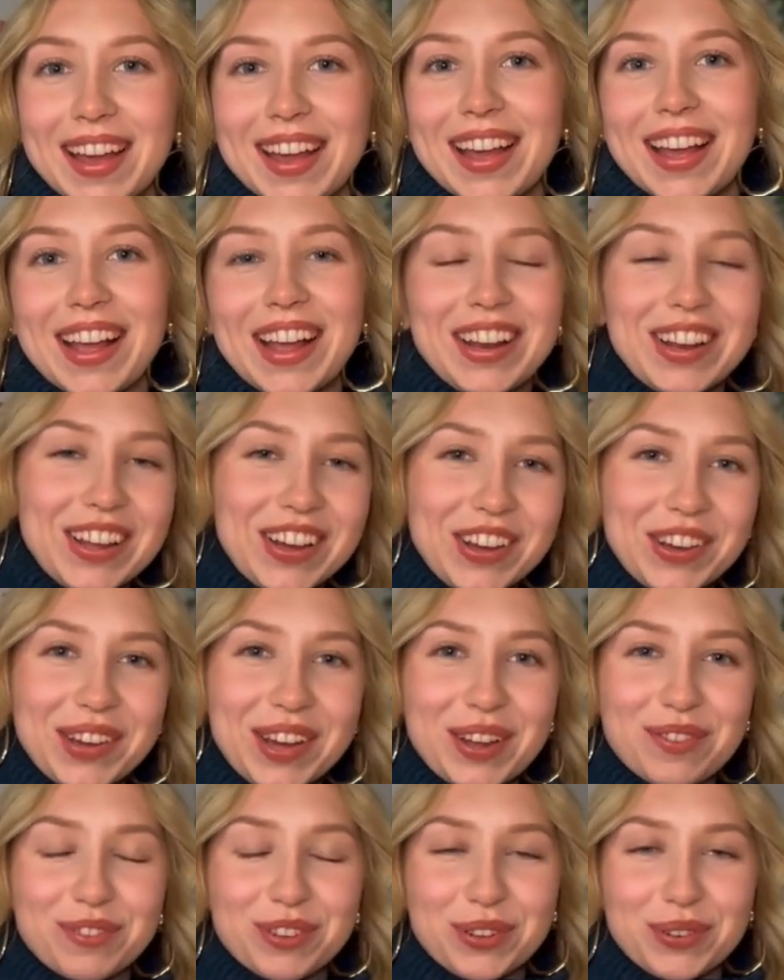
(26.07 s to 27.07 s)
Hello,
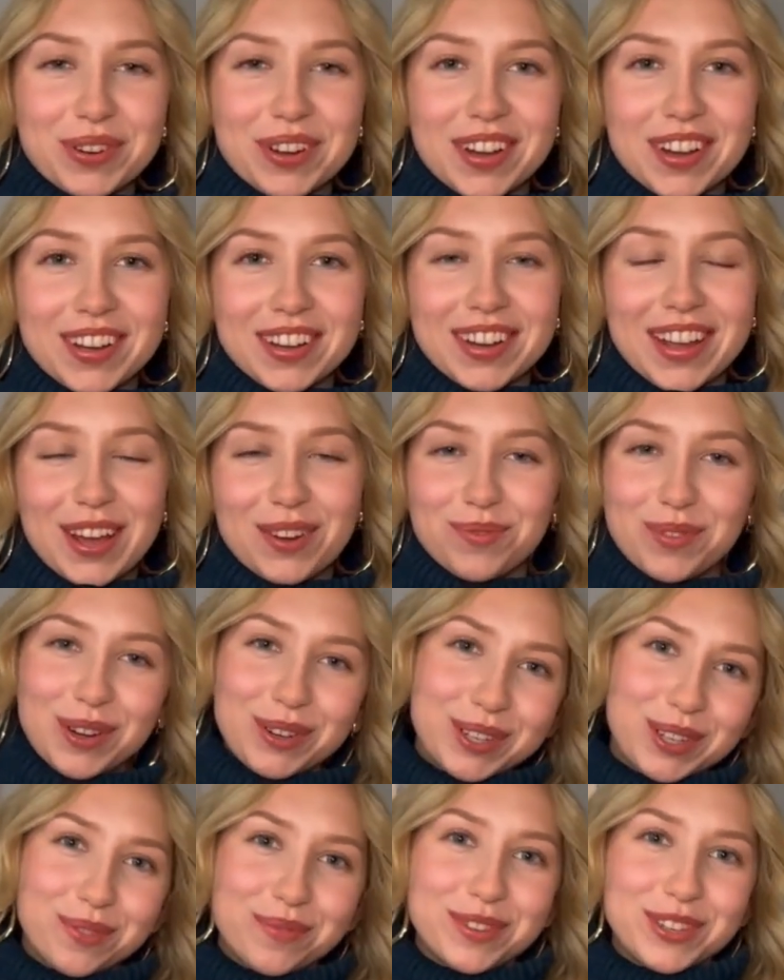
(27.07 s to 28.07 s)
everyone, and
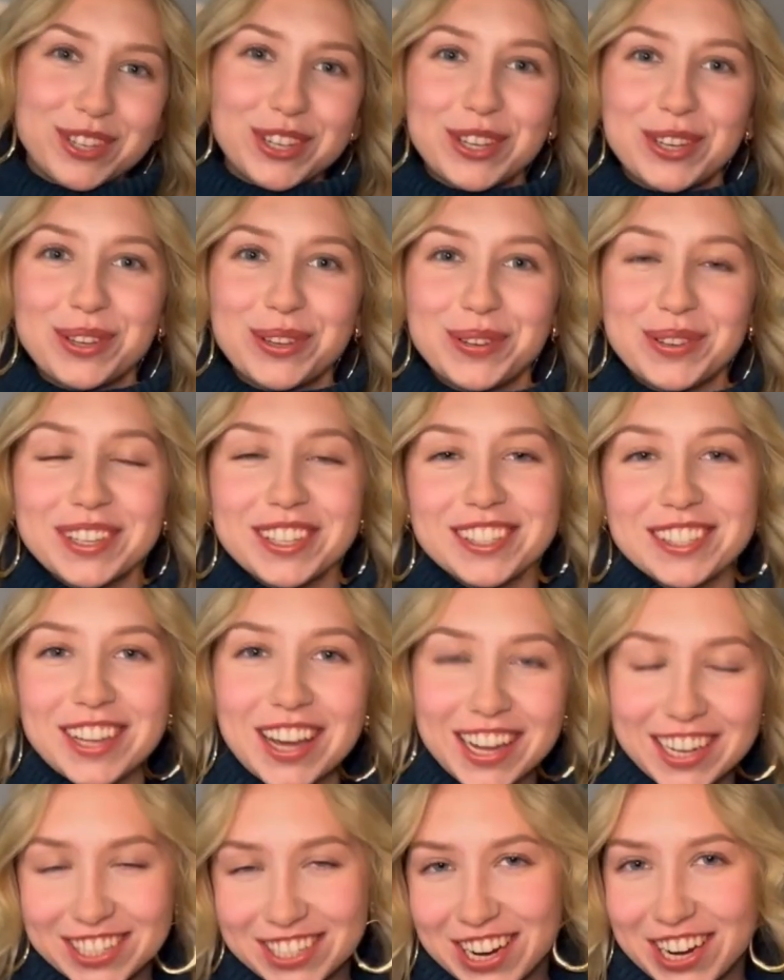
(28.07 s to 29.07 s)
welcome to
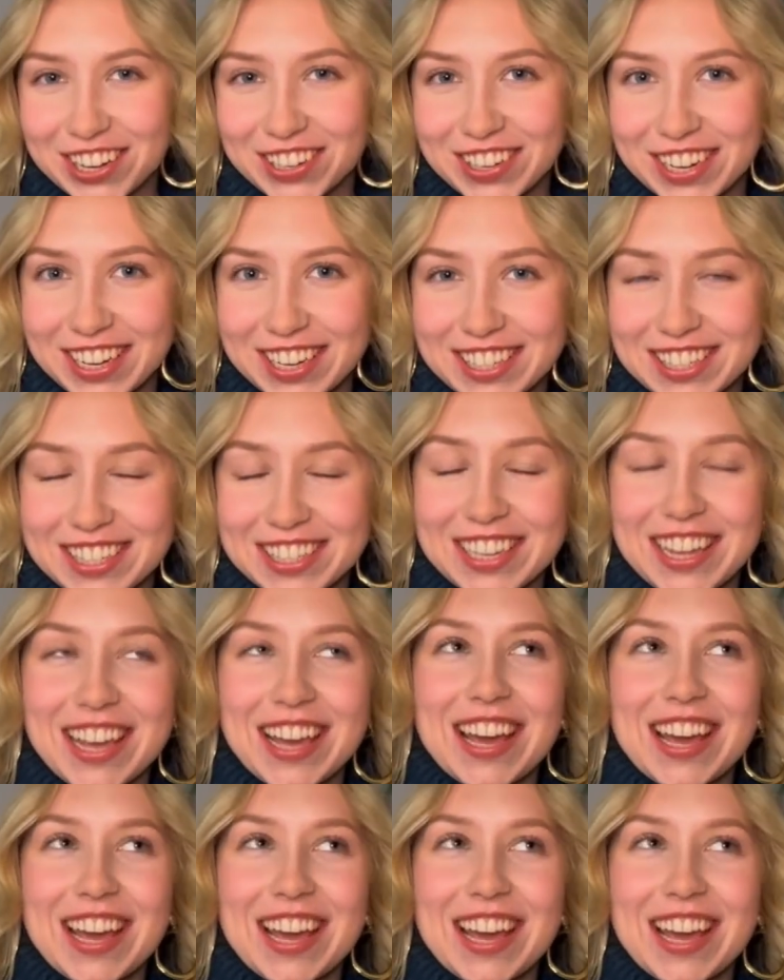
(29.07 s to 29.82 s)
Psych Diaries.